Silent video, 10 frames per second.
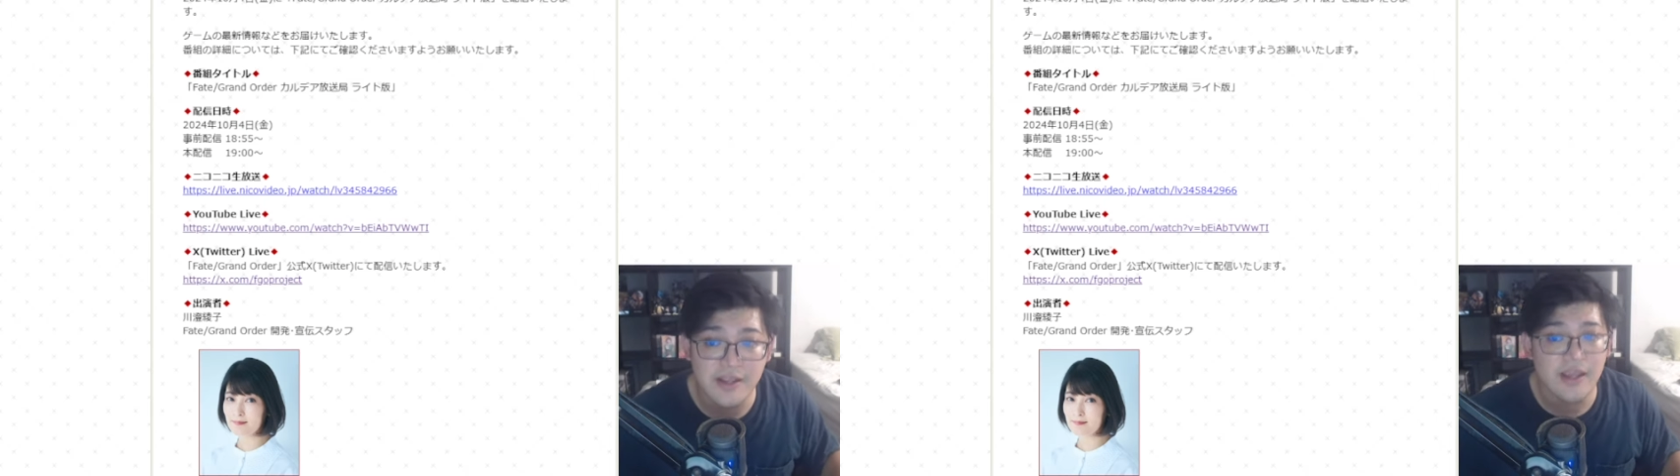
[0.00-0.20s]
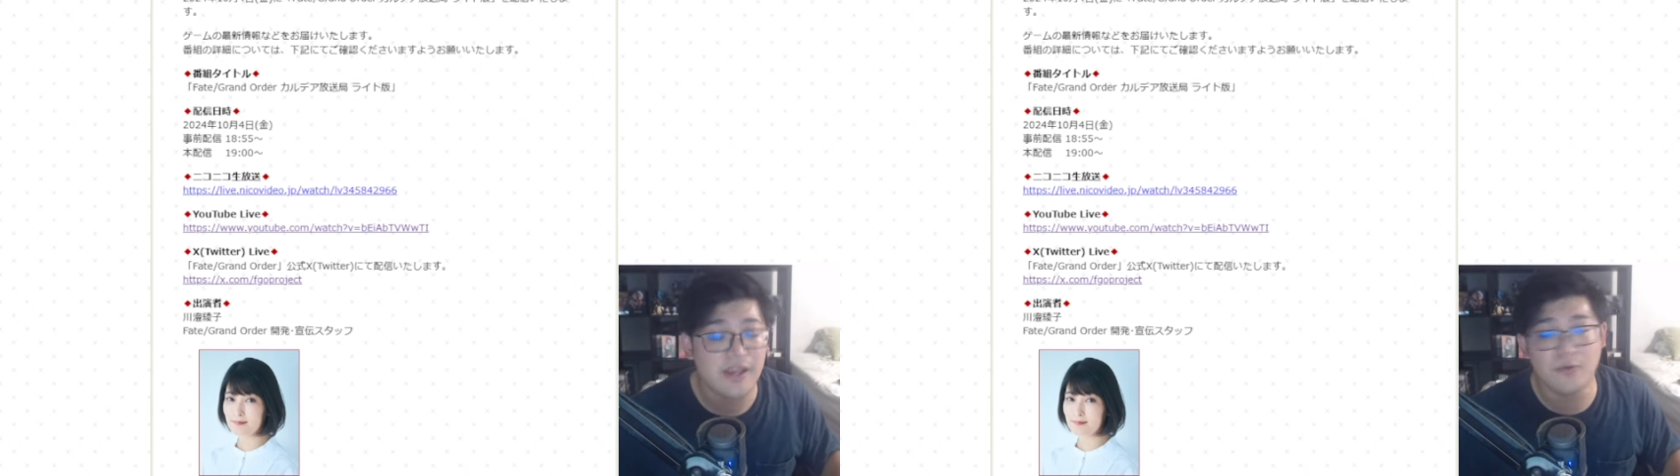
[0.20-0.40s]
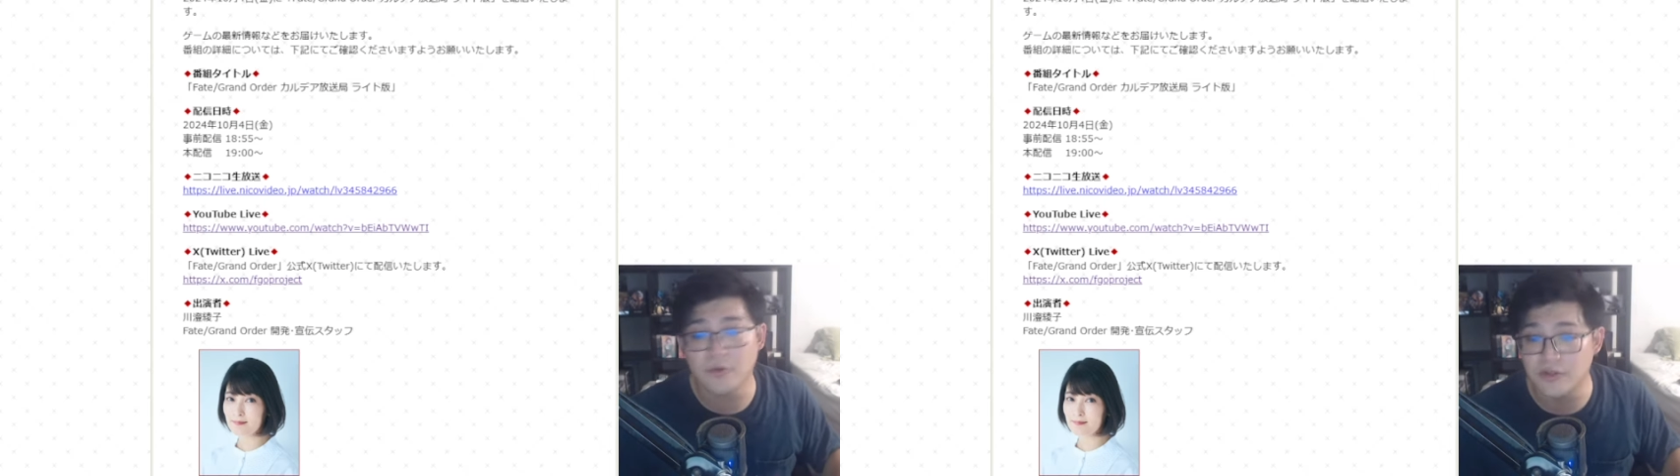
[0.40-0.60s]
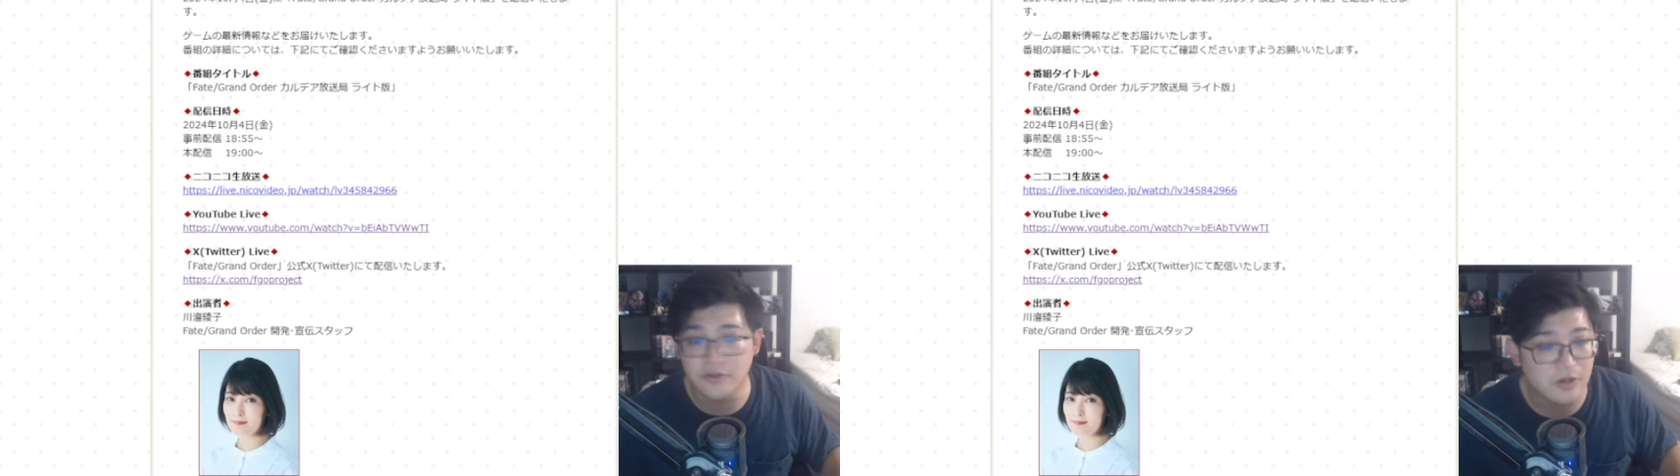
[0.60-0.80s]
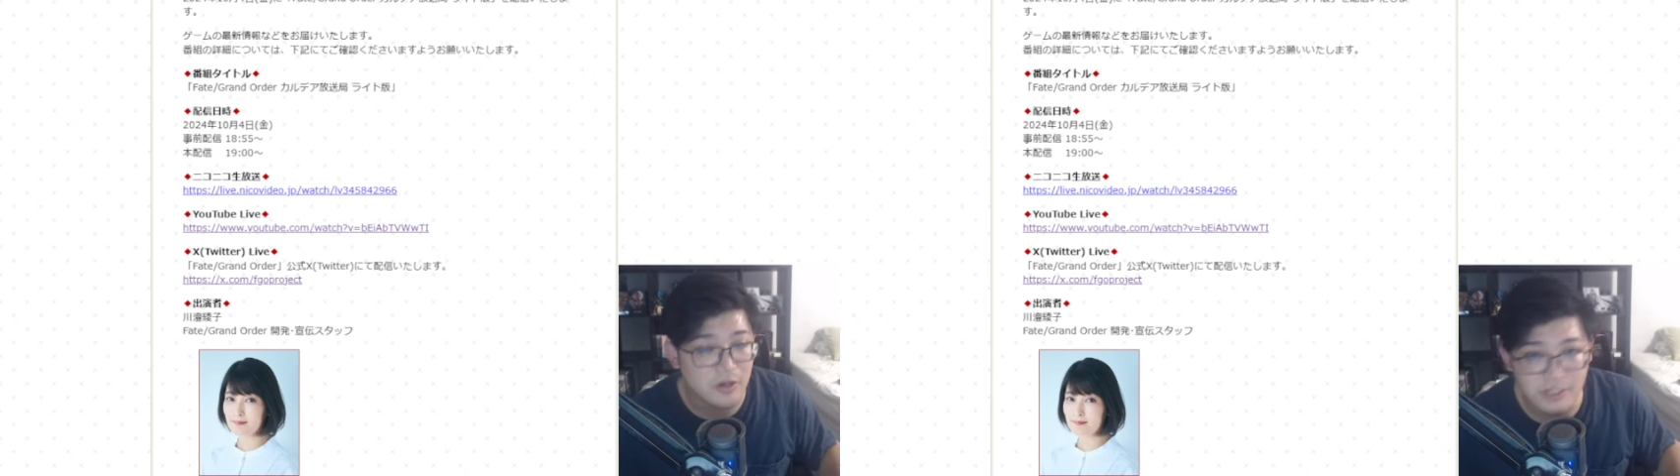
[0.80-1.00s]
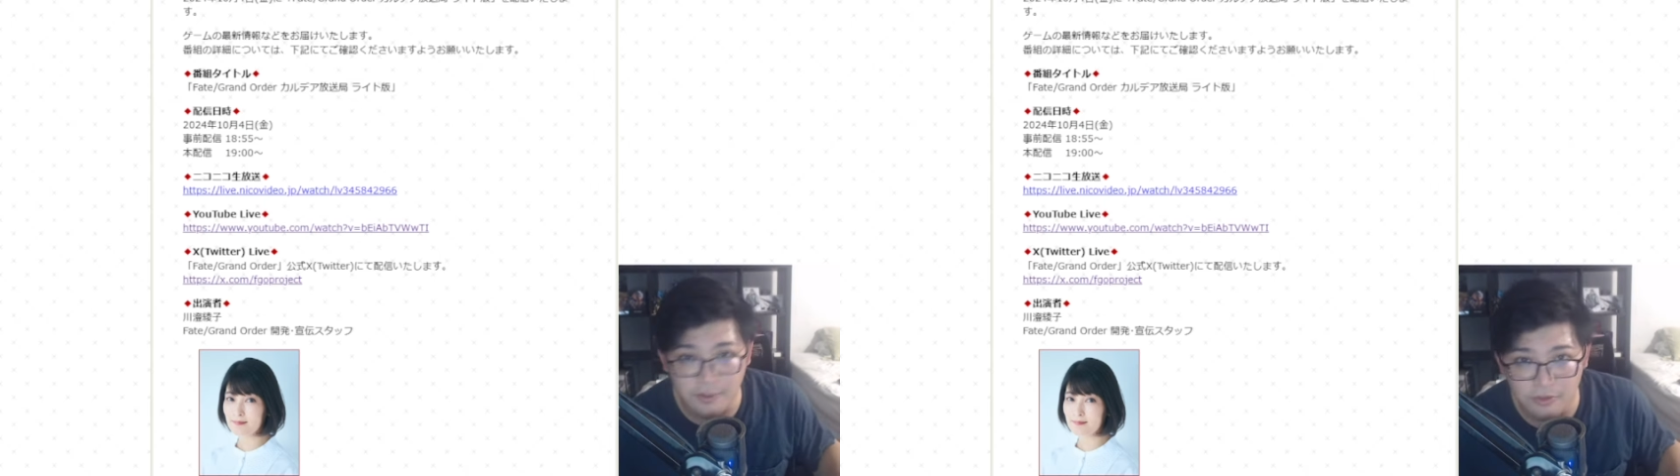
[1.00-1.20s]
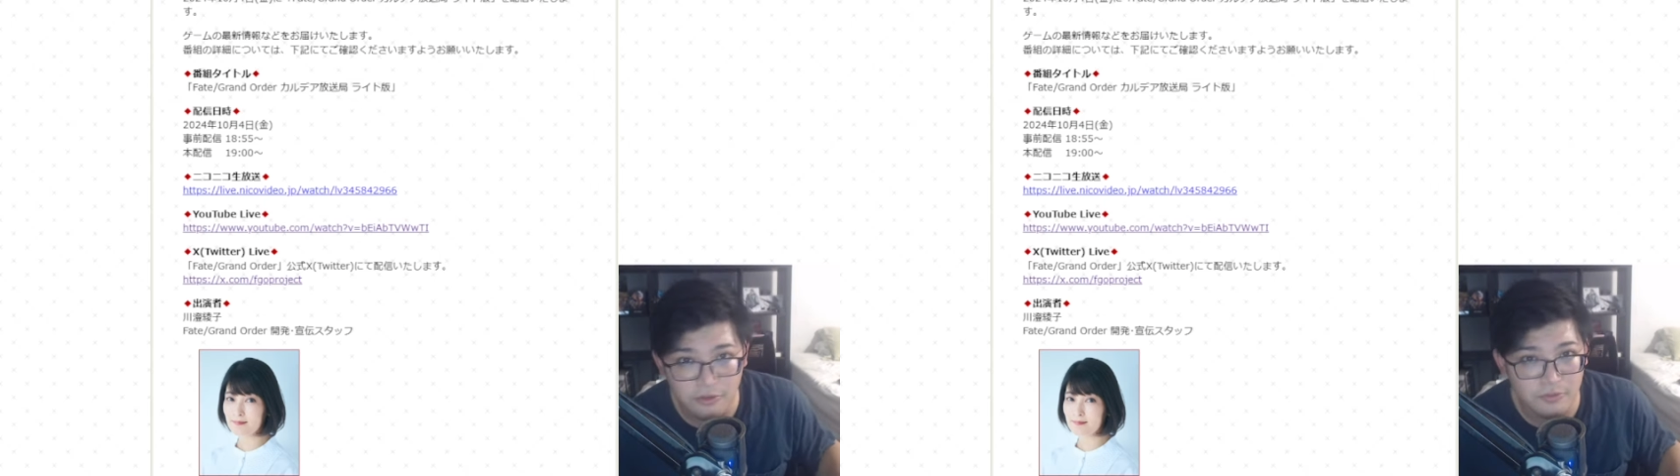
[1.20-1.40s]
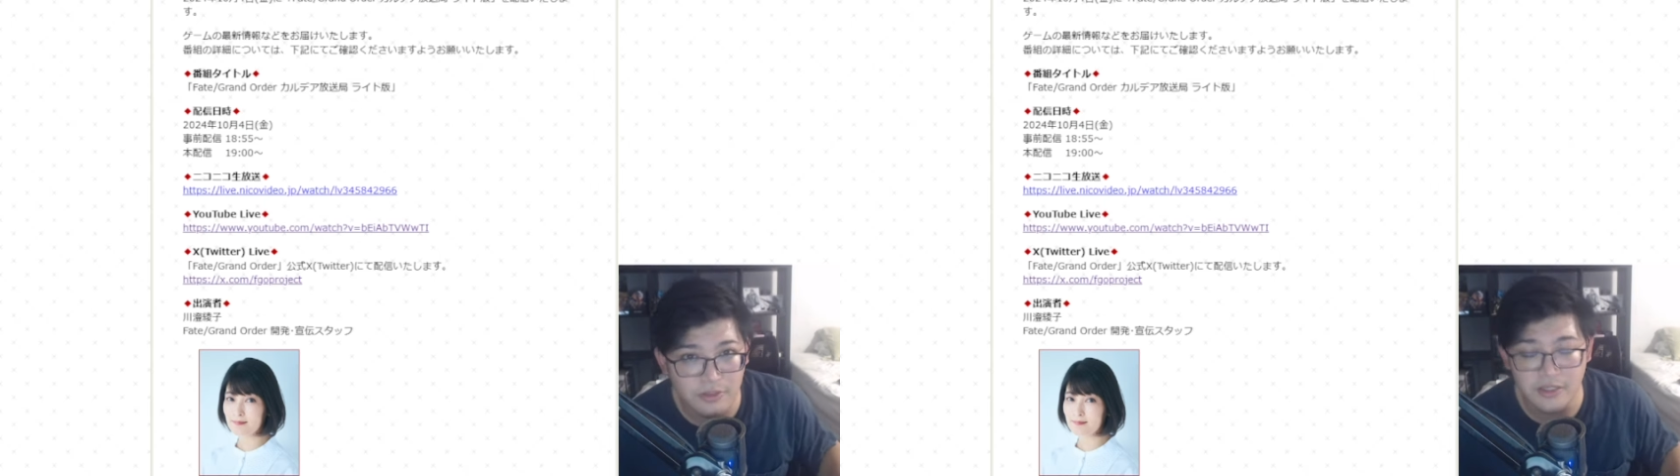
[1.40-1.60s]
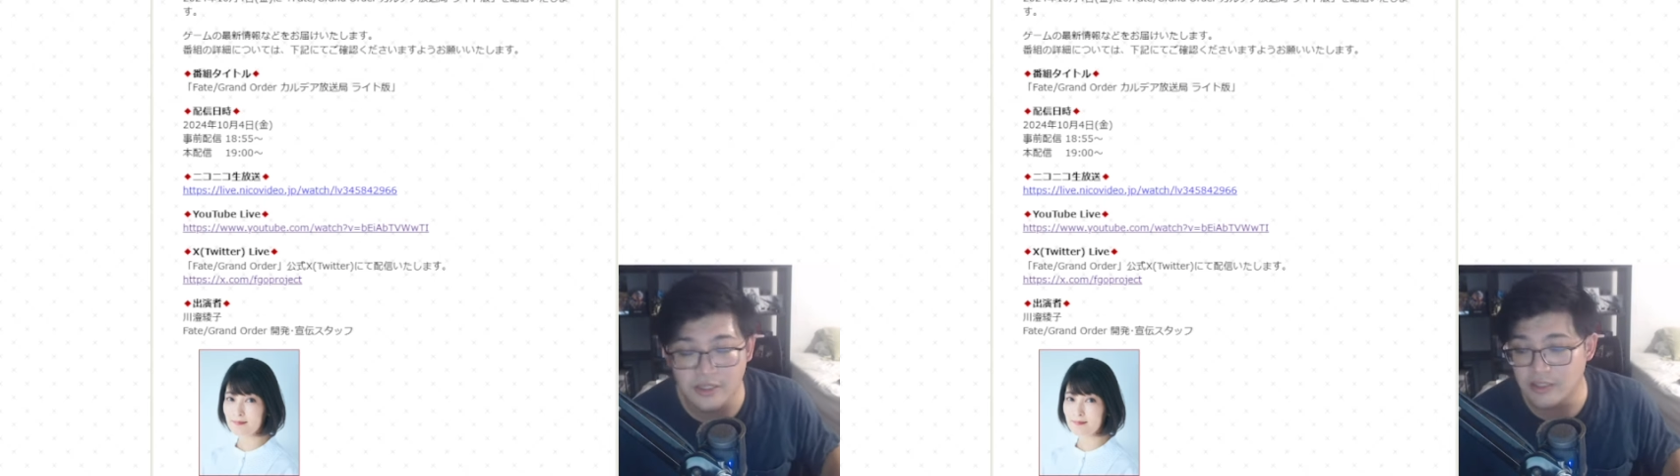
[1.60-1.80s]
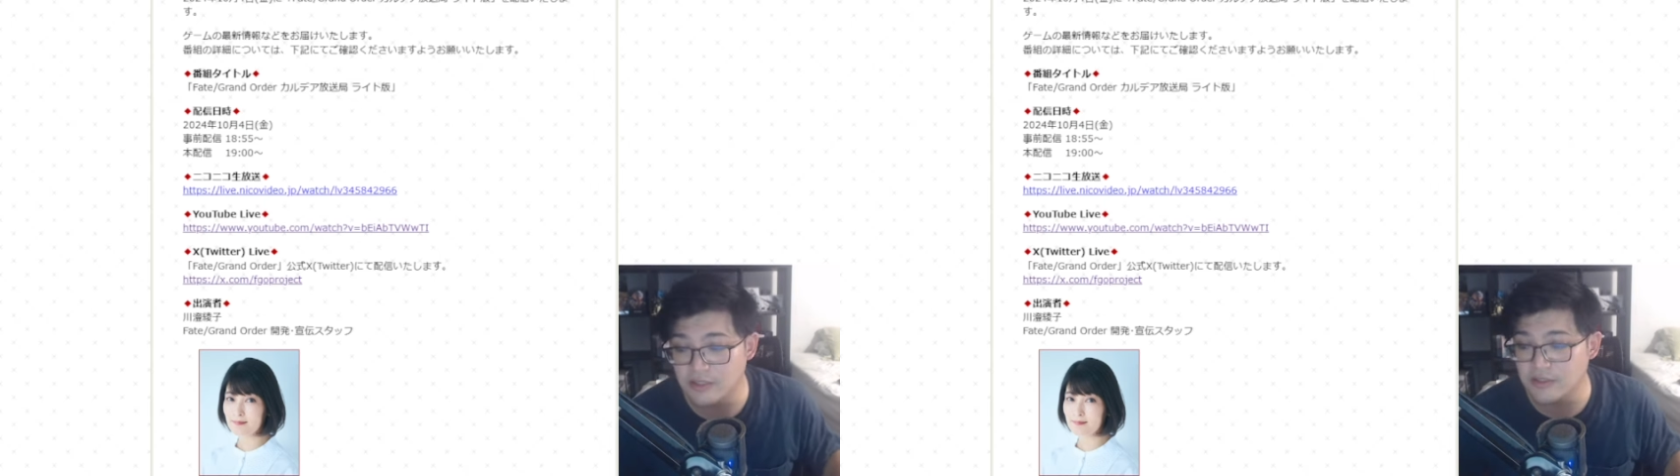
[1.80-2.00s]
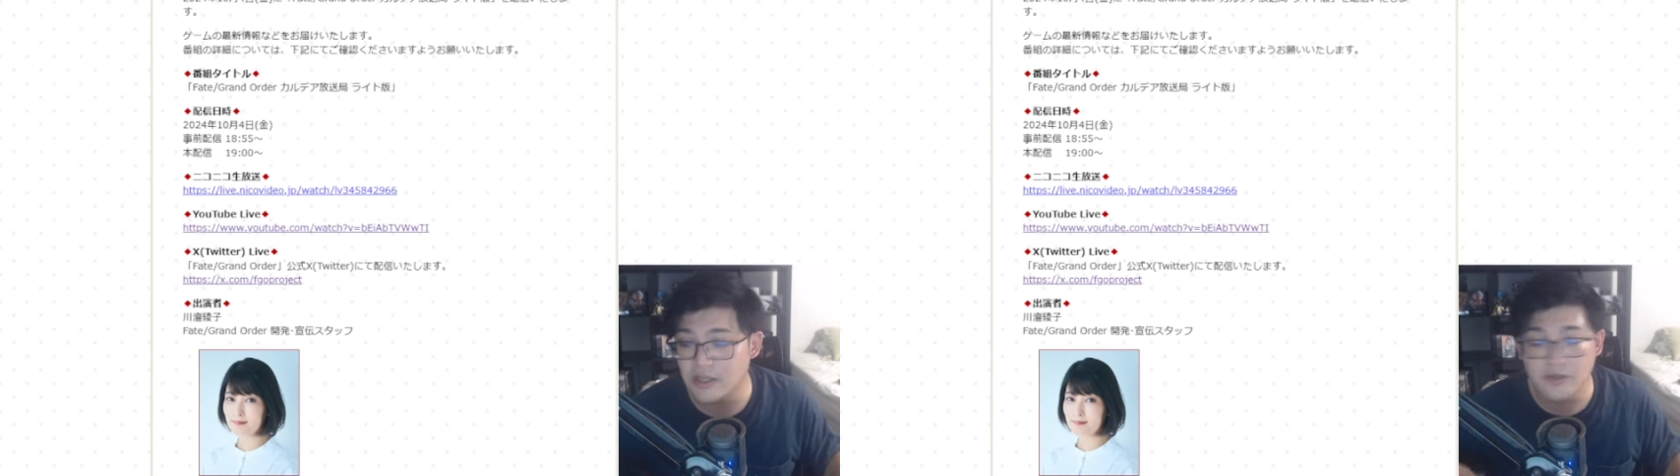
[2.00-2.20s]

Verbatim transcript: and Ordeal Call Chapter 3 is